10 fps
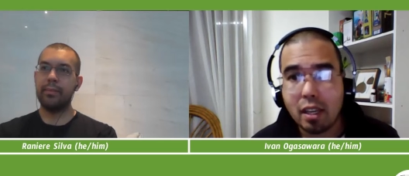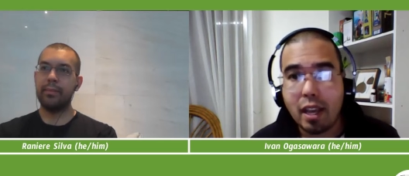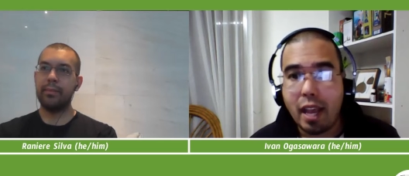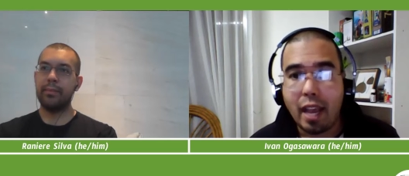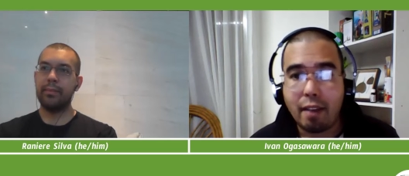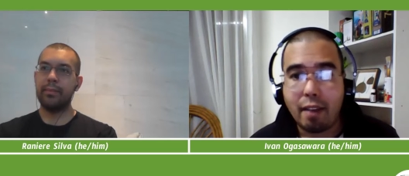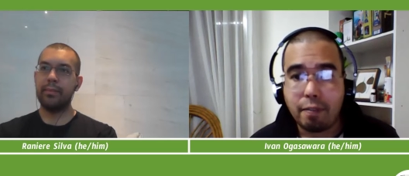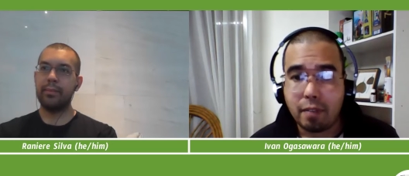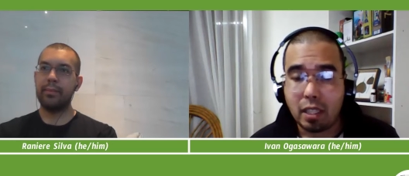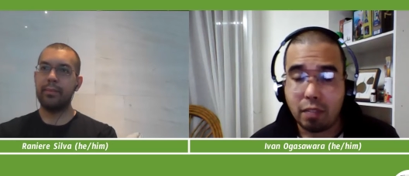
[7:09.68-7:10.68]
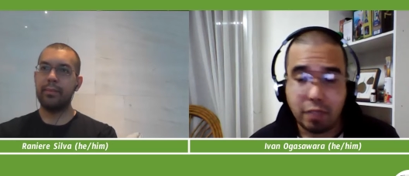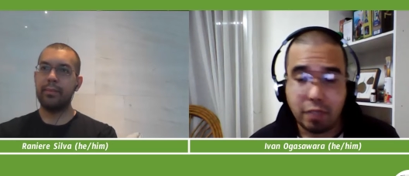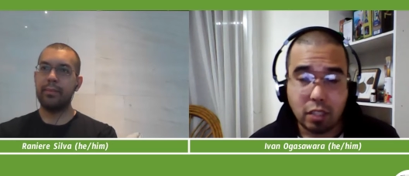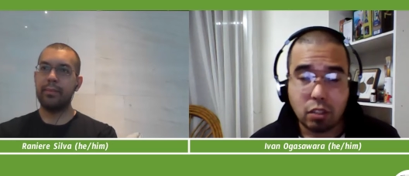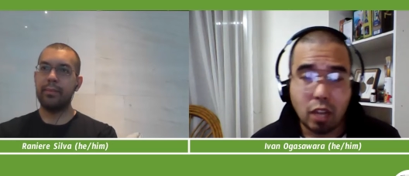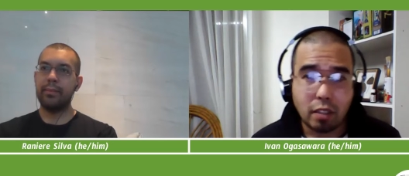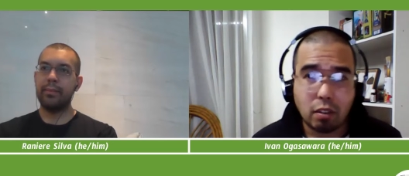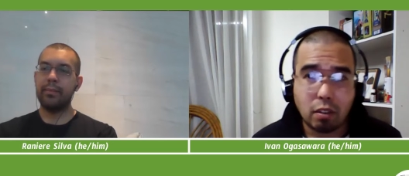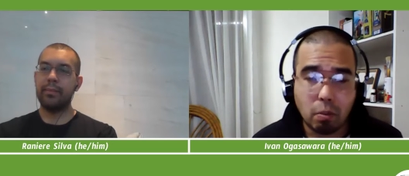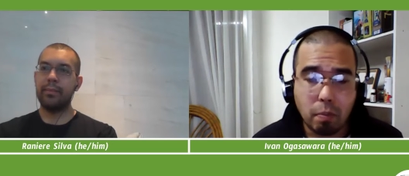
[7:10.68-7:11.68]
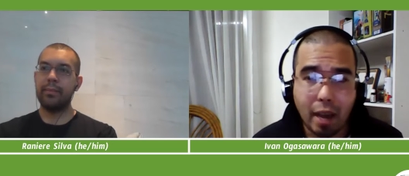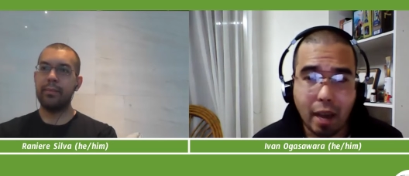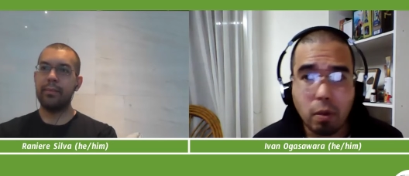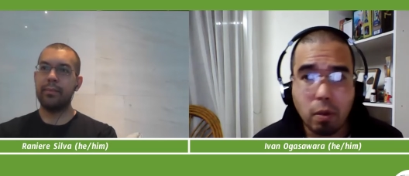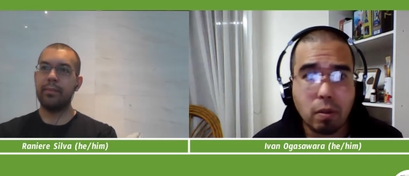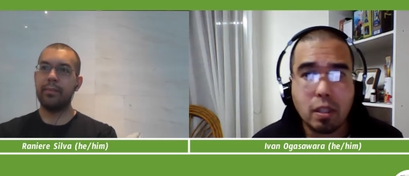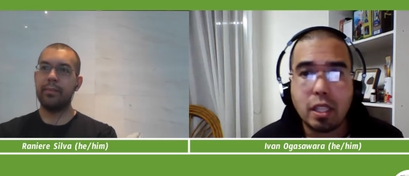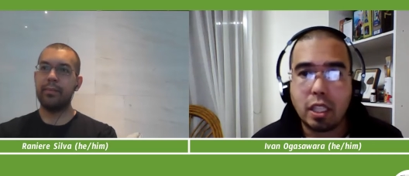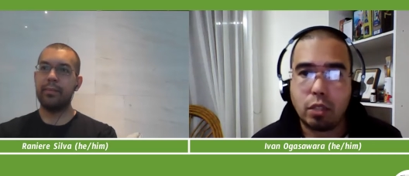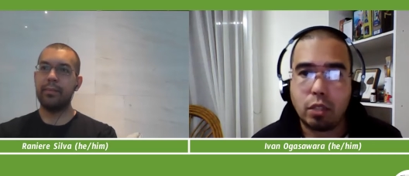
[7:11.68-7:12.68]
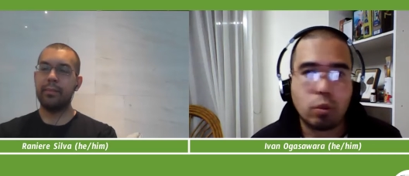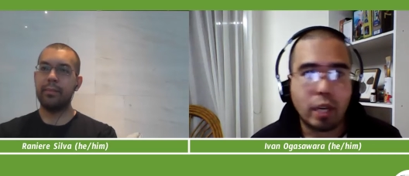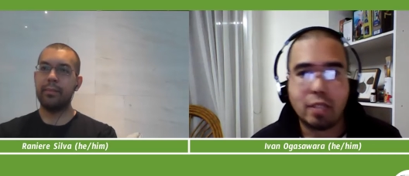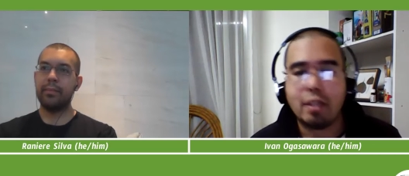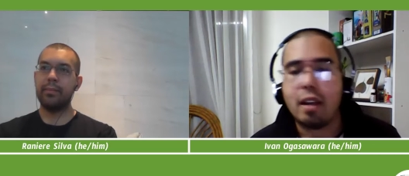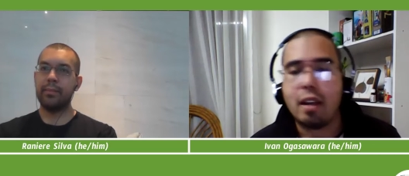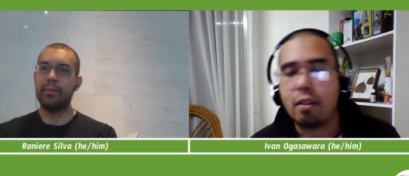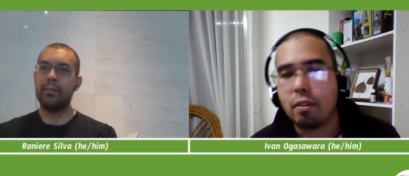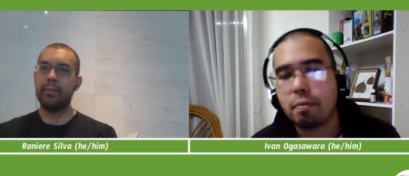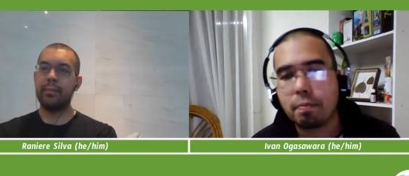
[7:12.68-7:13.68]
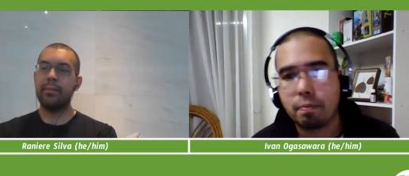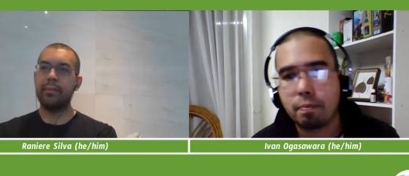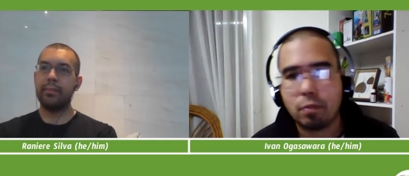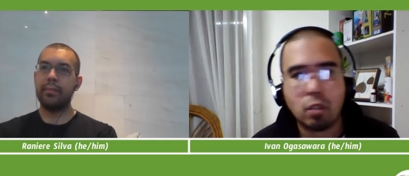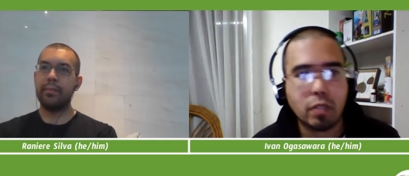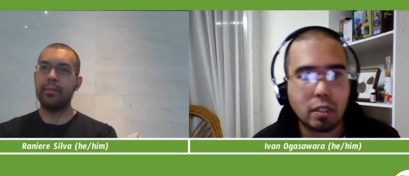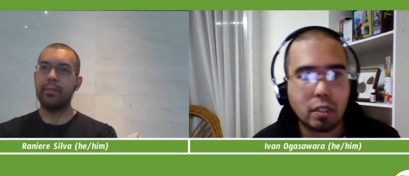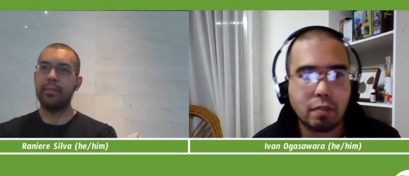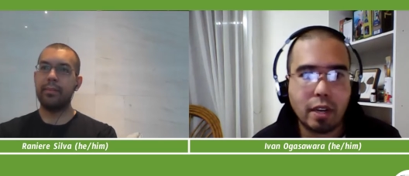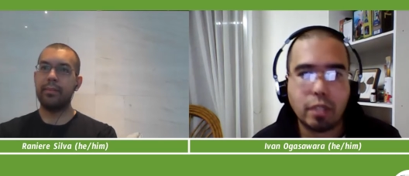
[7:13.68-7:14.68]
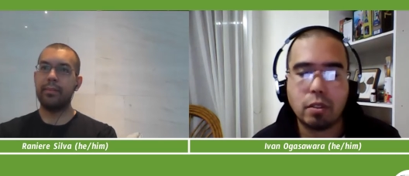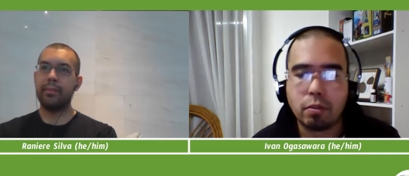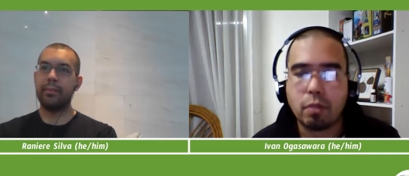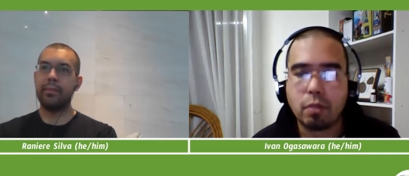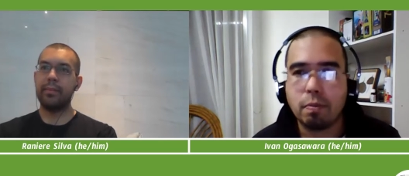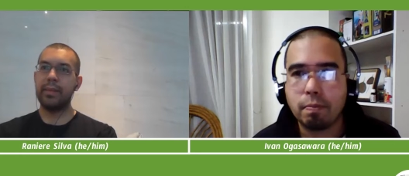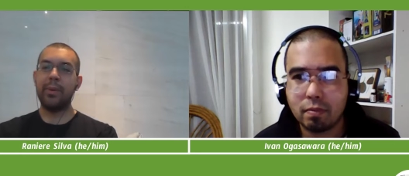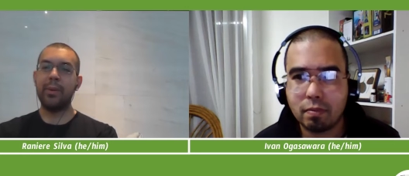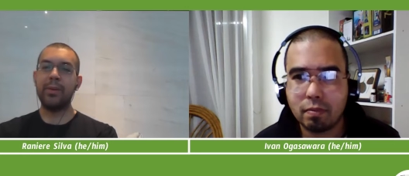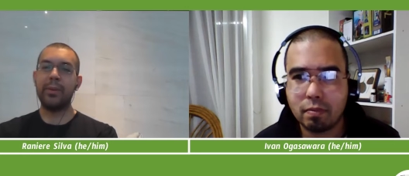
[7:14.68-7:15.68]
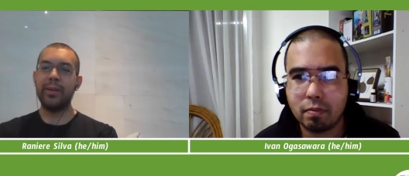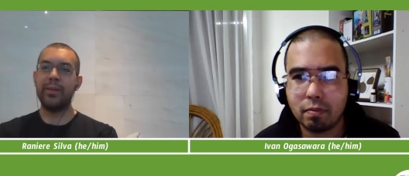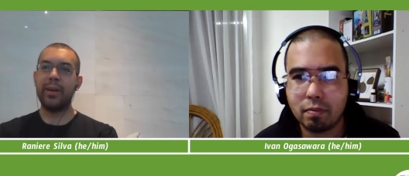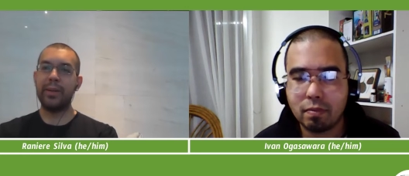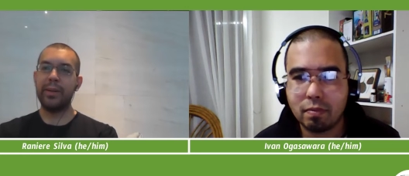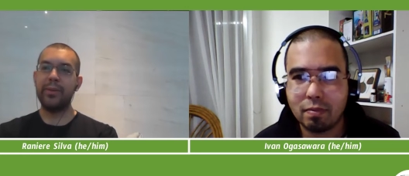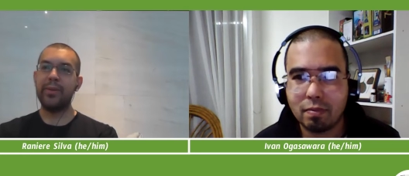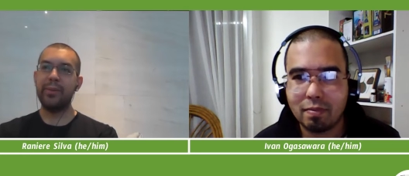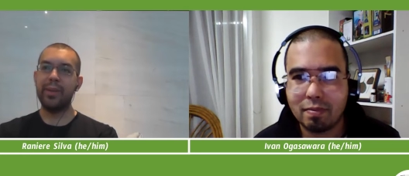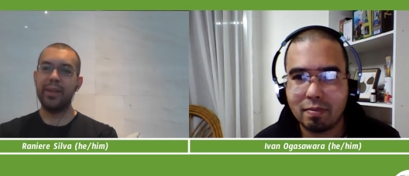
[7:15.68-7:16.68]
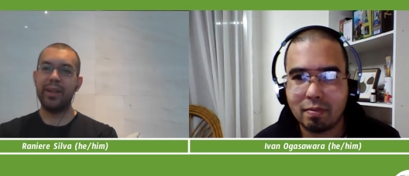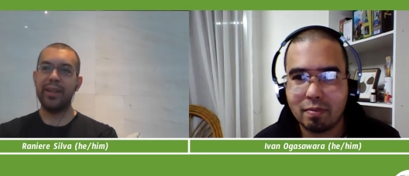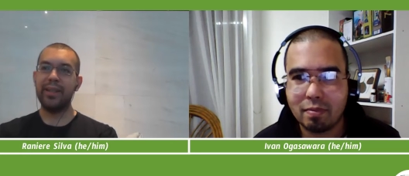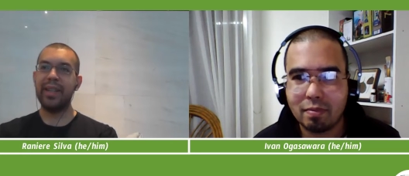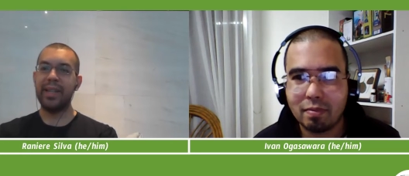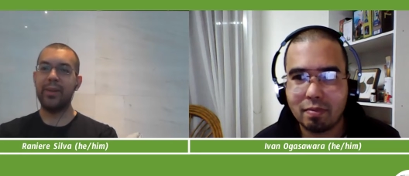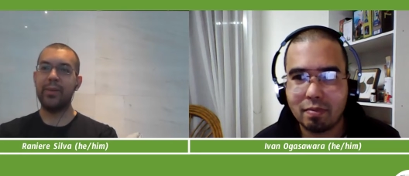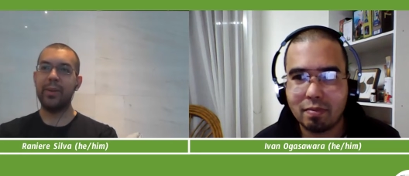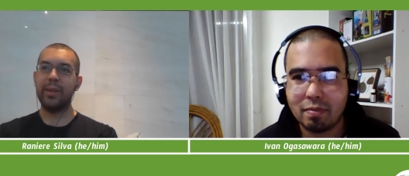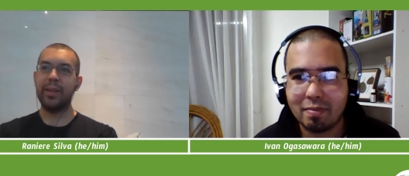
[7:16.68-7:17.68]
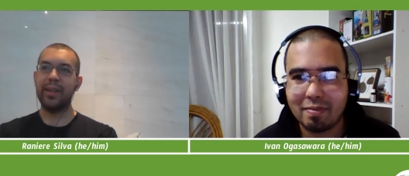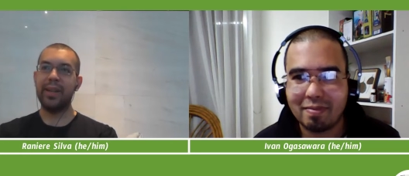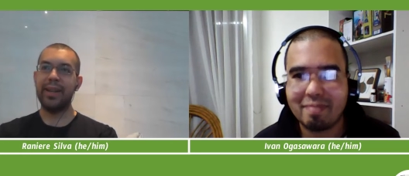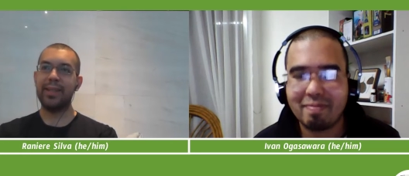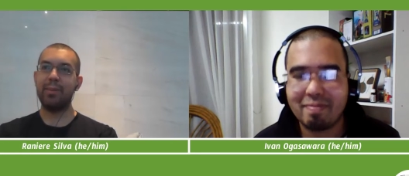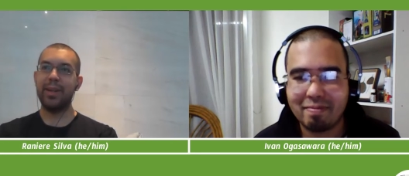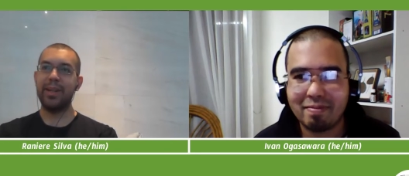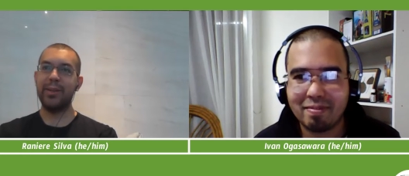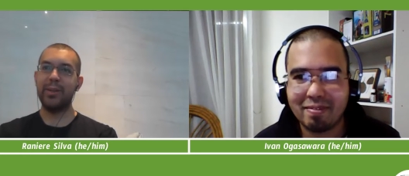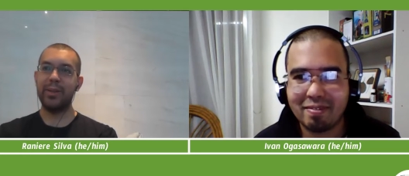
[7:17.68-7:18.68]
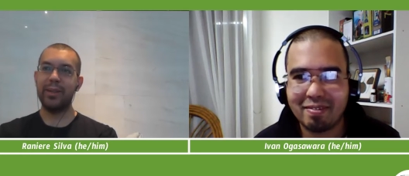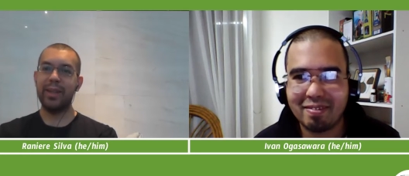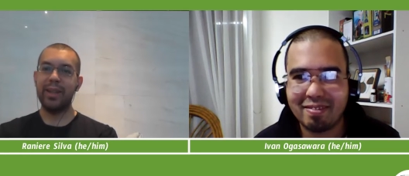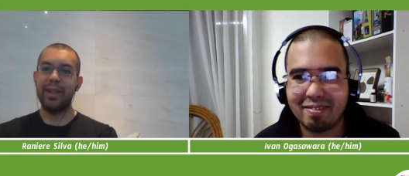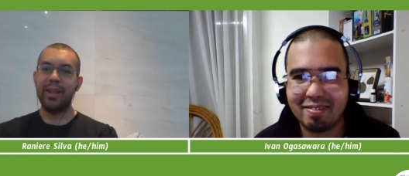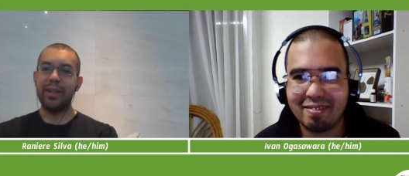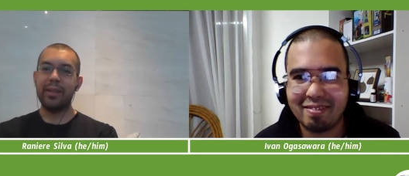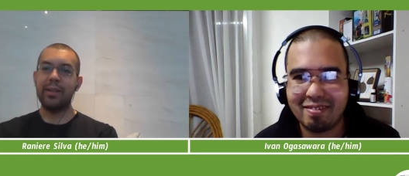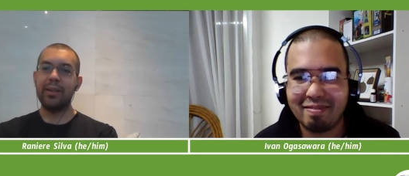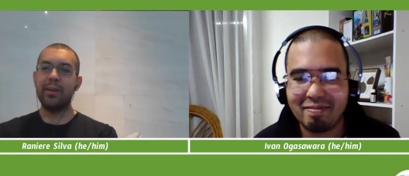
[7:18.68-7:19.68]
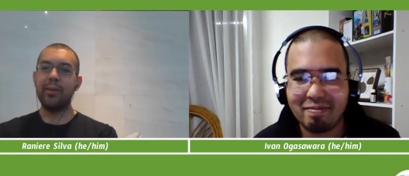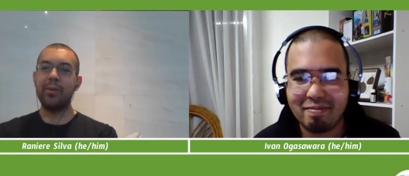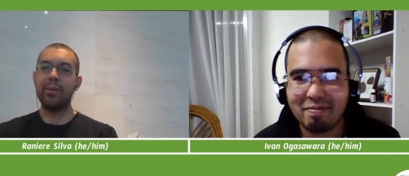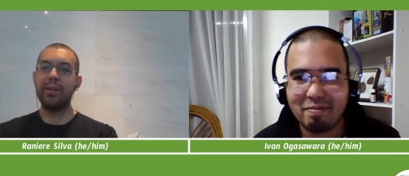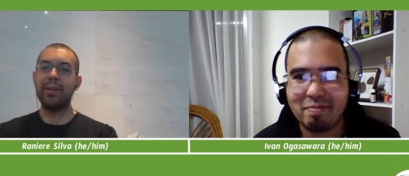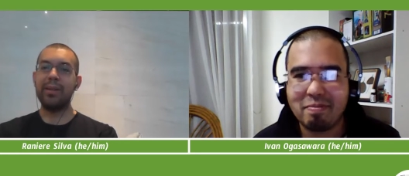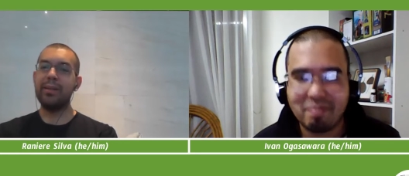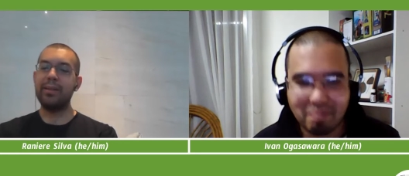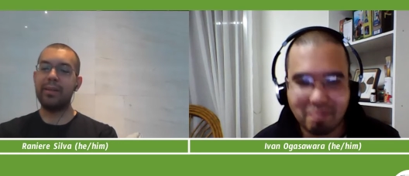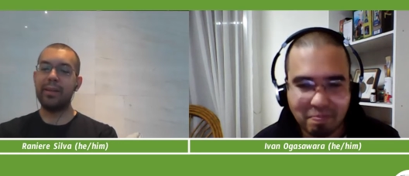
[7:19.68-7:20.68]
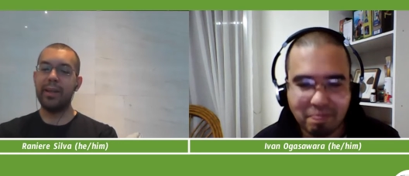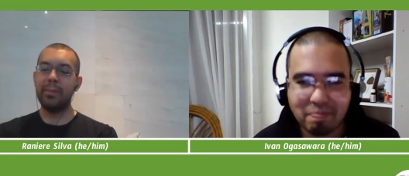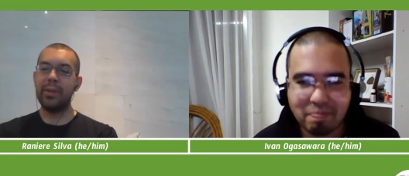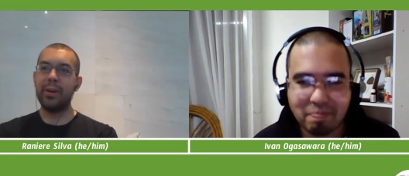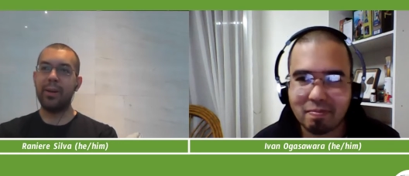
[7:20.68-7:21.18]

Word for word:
Speaker 1: and if it's not compatible, it will raise an error. So it's very useful.
Speaker 2: Poetry is very new for me, and thank you for the explanation. So, in terms